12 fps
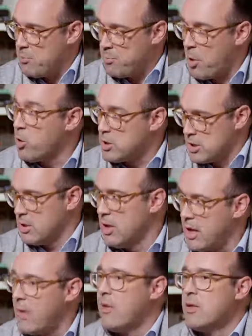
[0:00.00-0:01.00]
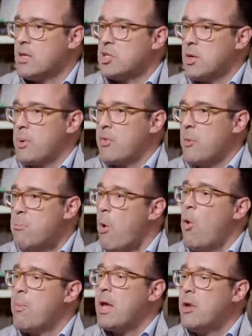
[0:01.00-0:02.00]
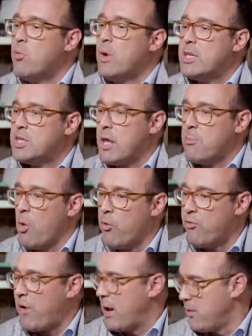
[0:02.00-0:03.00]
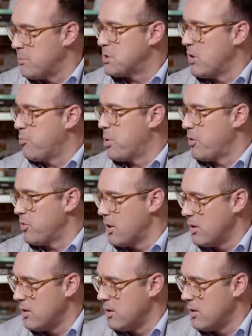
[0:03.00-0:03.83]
personally, and then let's talk about the moment in which they both found themselves president.